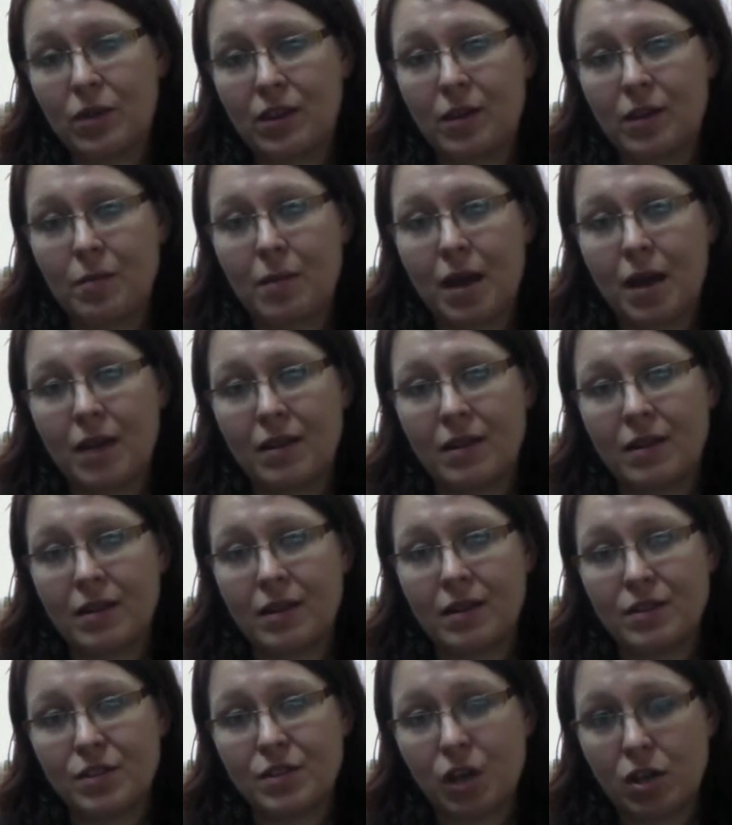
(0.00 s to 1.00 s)
him at
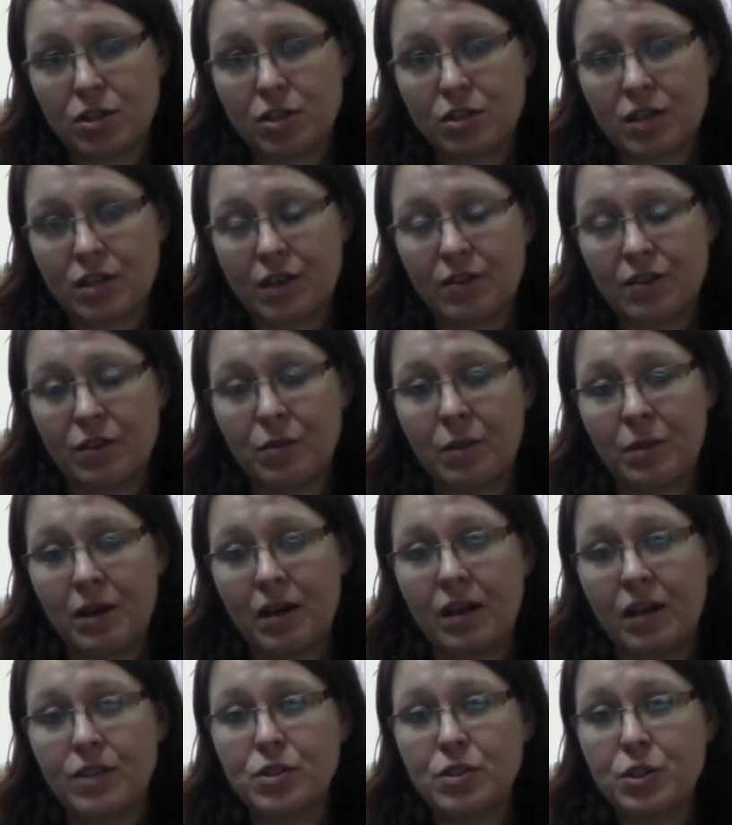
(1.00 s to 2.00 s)
the Sergeant Avenue
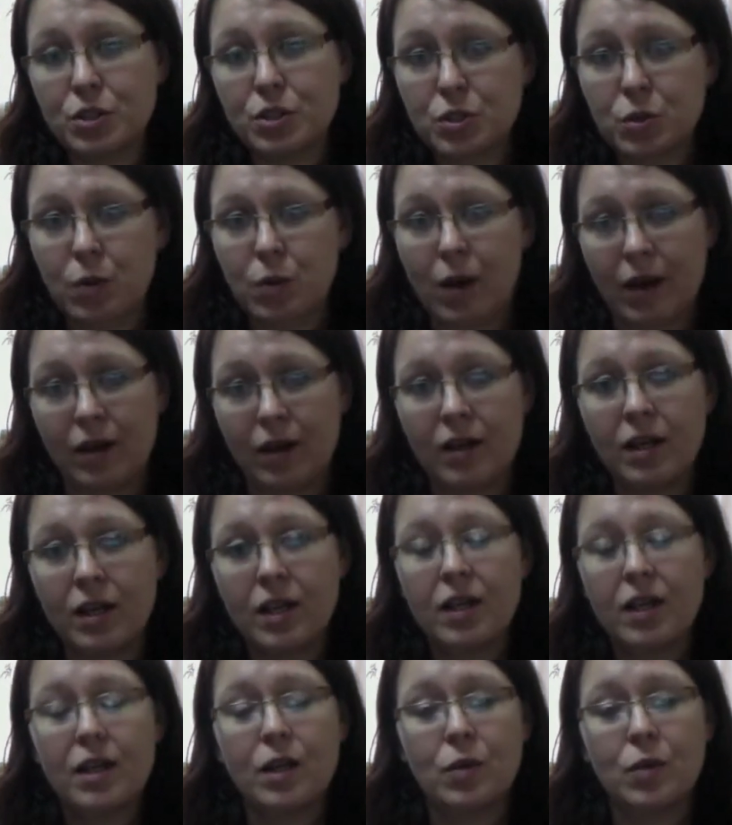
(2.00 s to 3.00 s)
Mennonite Church Choir
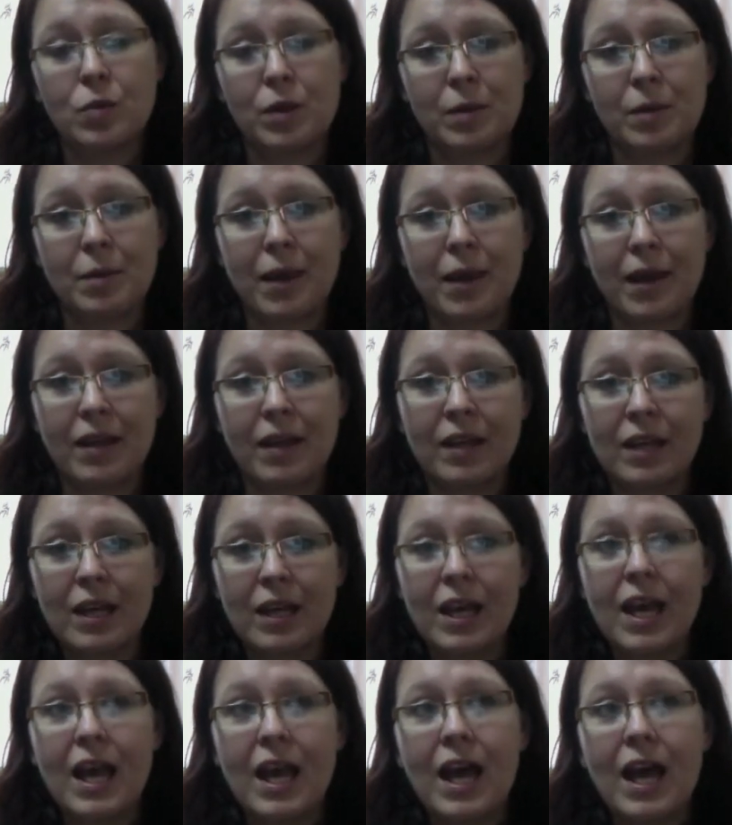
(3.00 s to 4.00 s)
in Winnipeg.
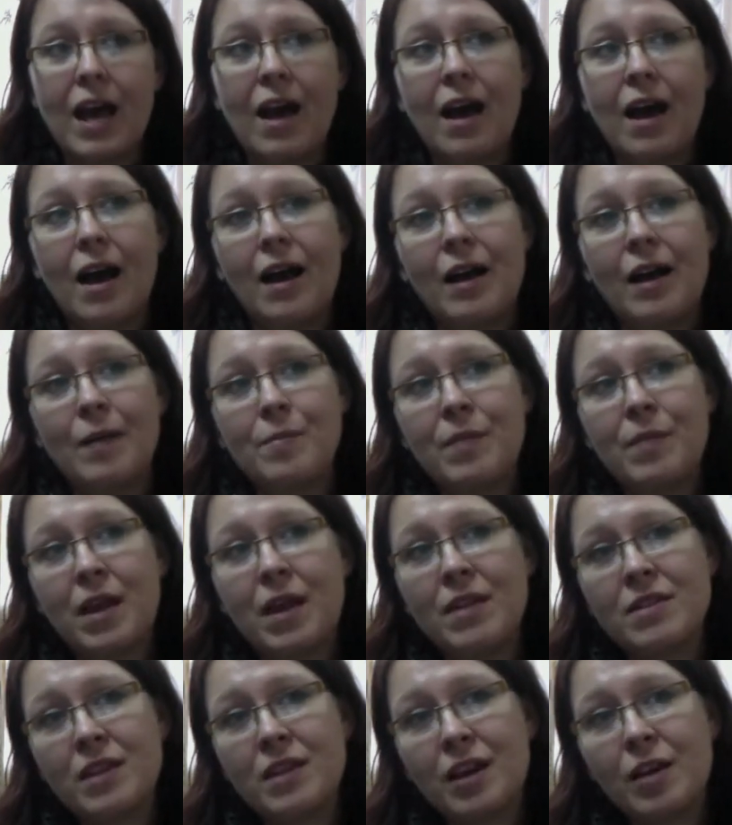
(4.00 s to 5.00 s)

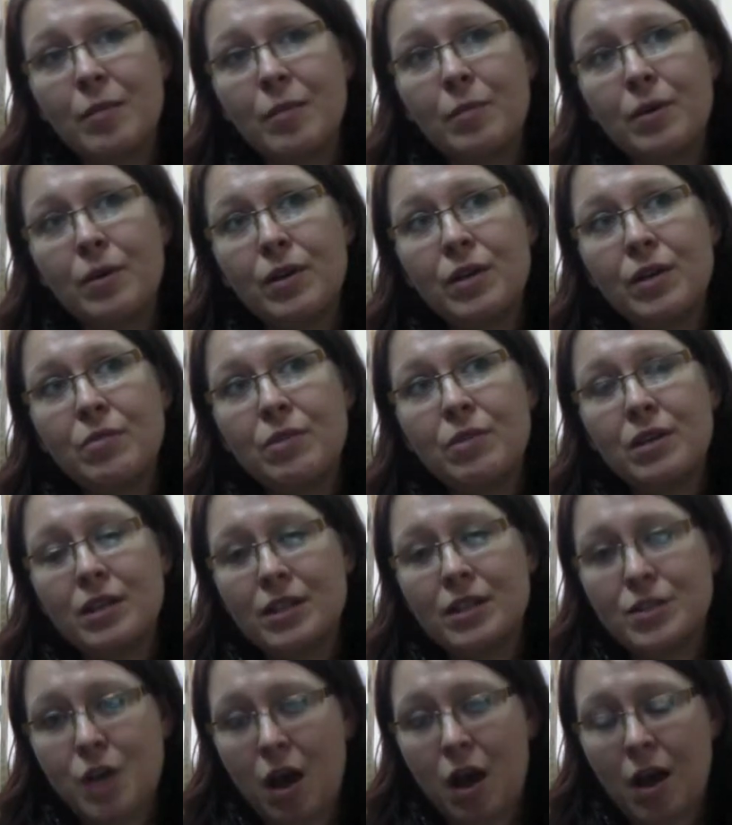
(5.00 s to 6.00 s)
And there Bernie really
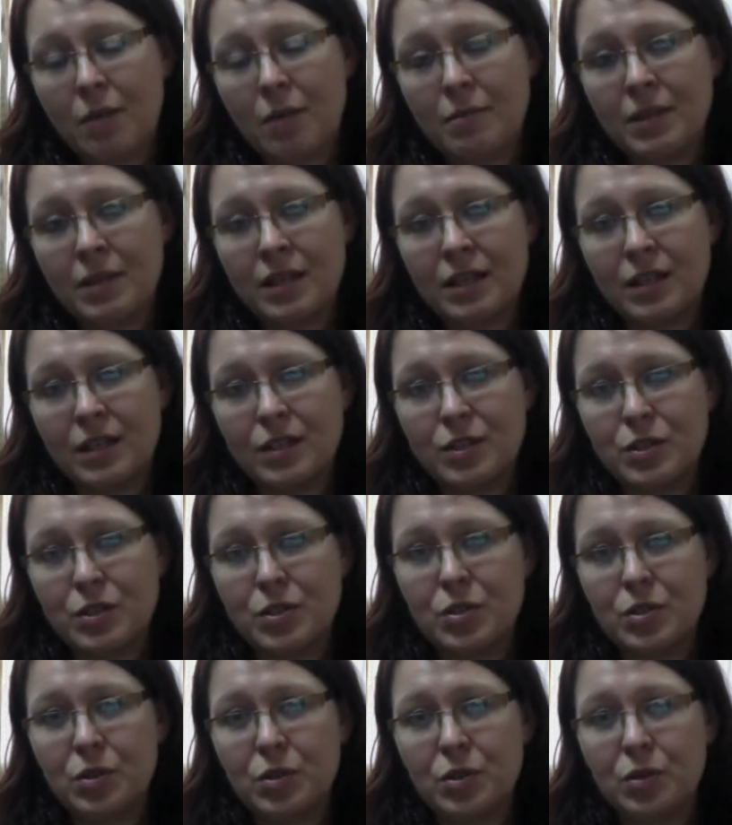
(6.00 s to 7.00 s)
taught me
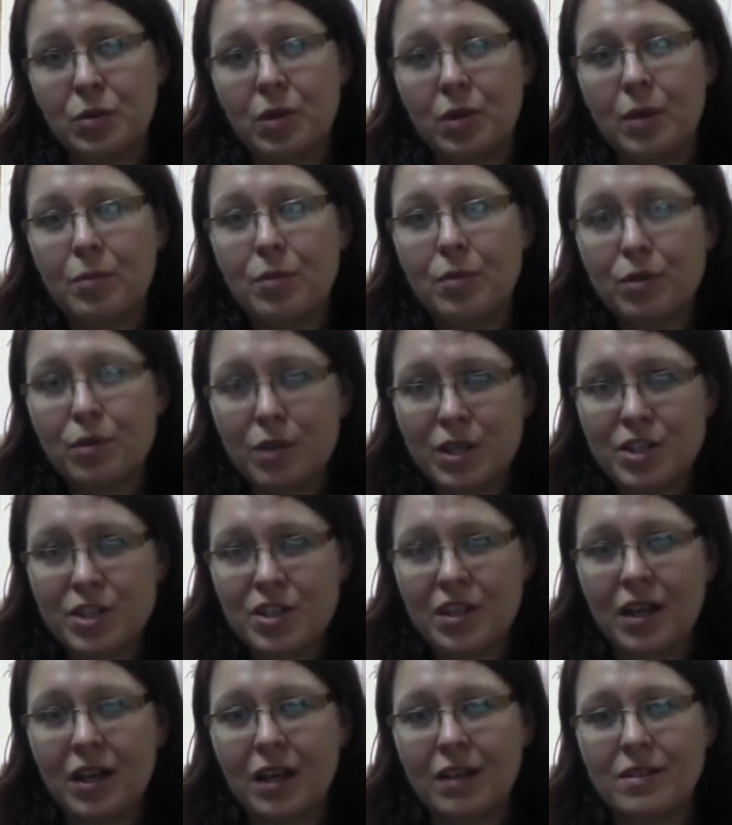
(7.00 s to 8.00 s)
to
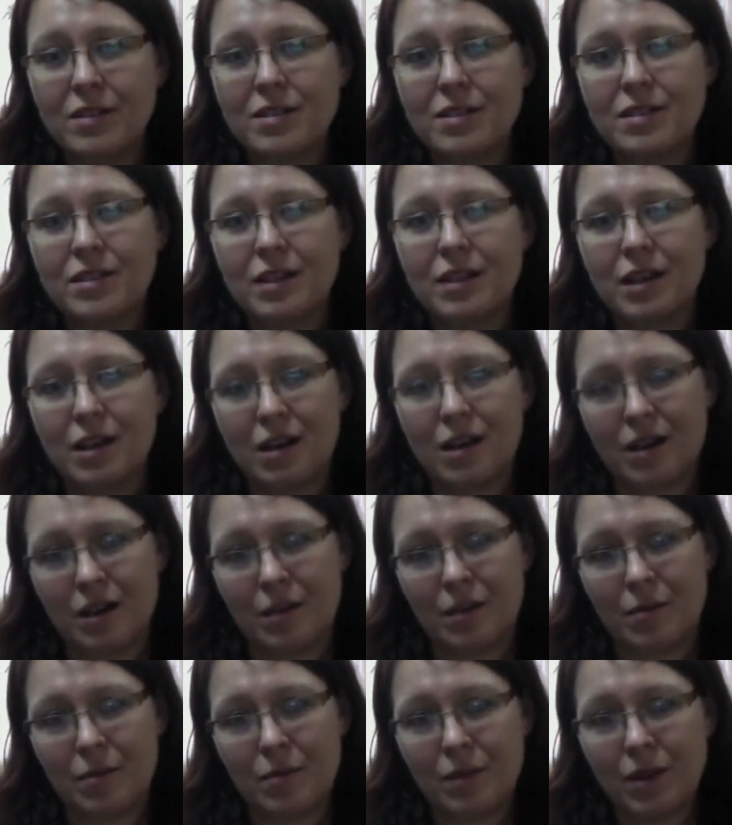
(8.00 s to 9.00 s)
appreciate
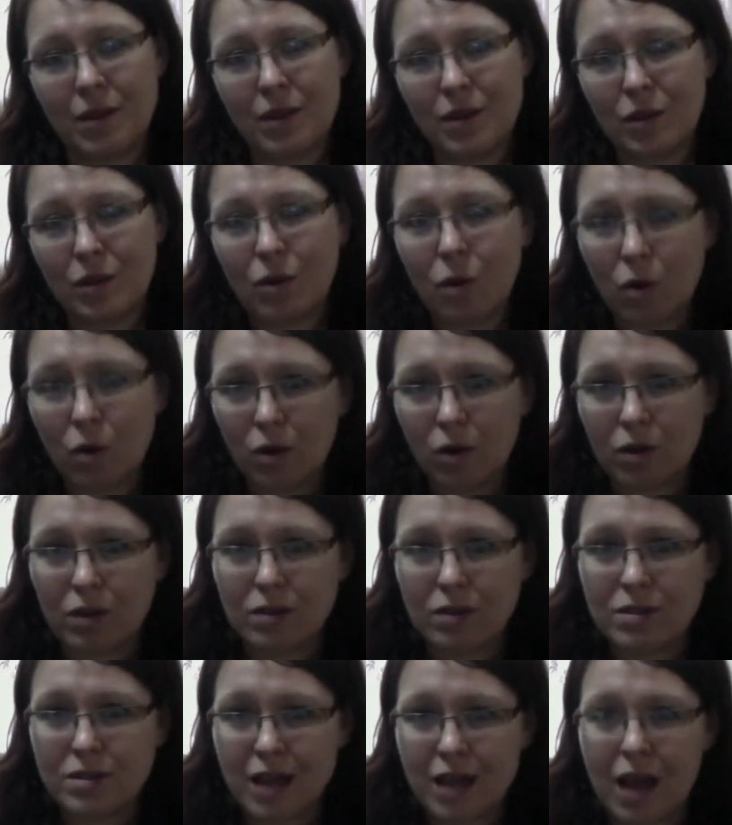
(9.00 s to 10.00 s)
the choral
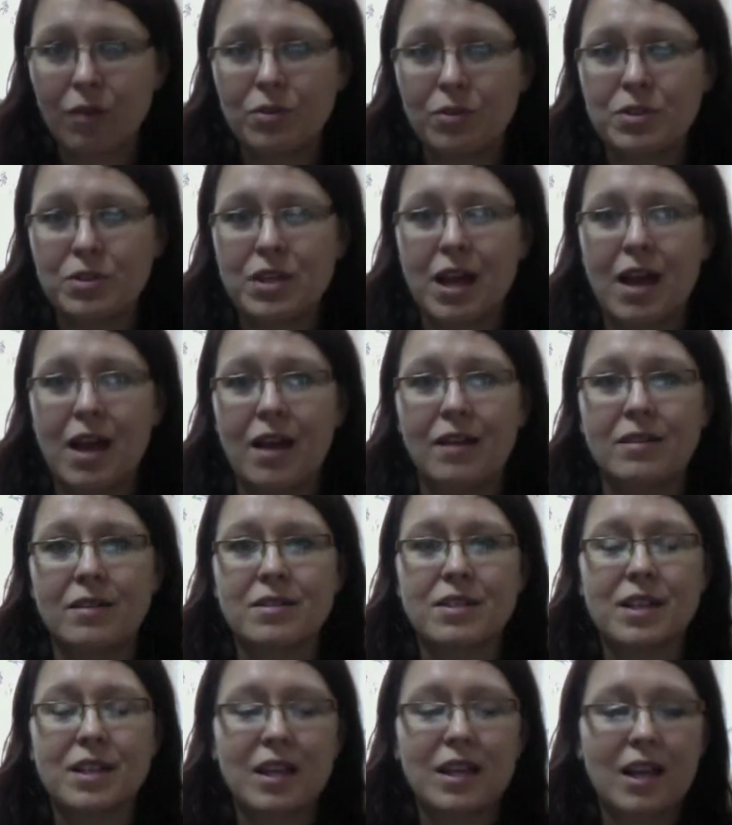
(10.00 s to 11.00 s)
sound
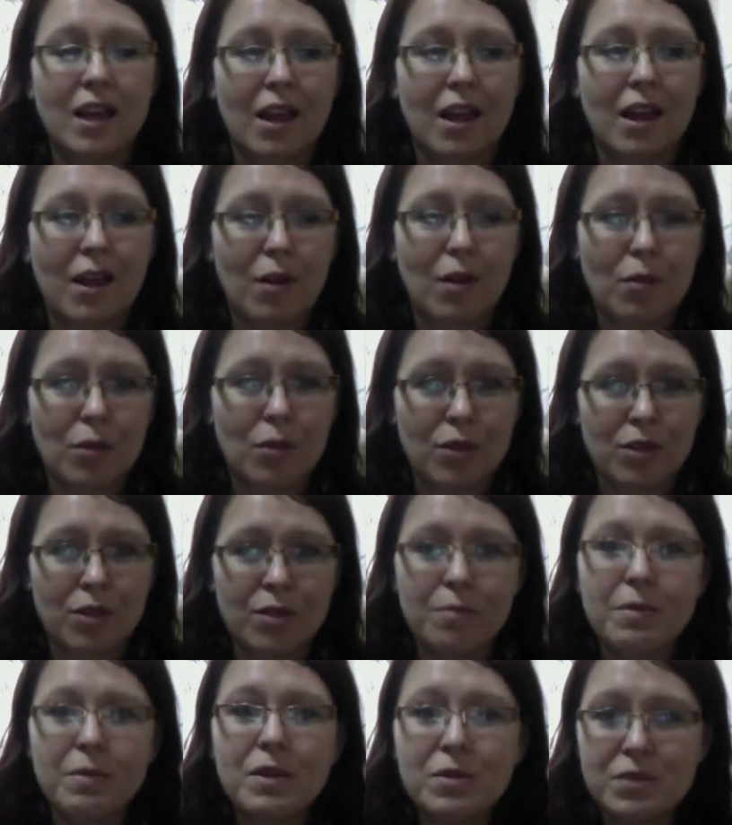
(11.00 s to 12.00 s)
and the
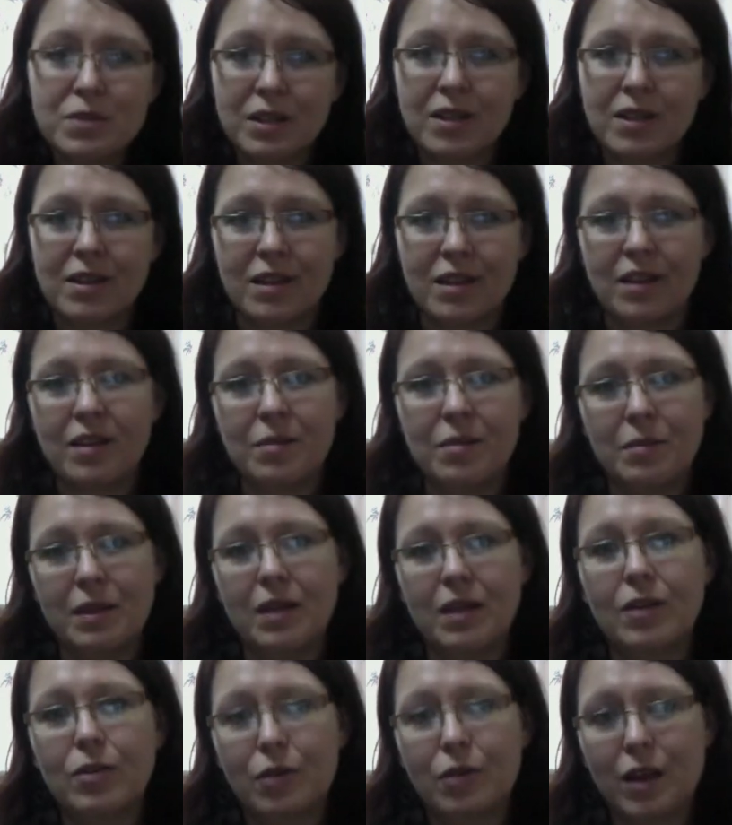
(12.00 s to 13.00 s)
music that can be
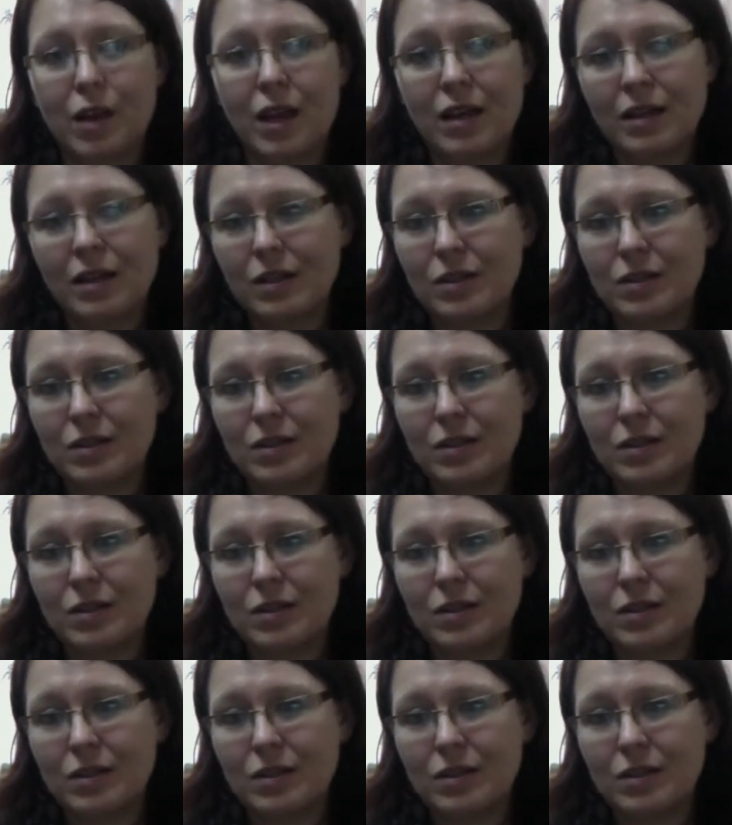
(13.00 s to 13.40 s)
created